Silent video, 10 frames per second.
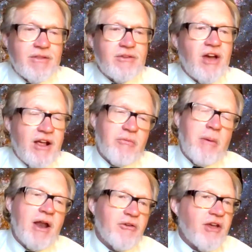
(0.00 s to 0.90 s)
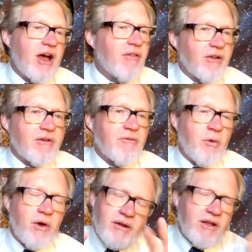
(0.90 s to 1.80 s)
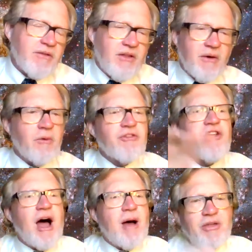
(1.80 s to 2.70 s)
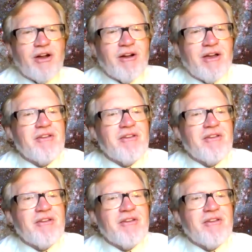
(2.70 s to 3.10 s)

the giant spider's out looking for it, and we'll stop there.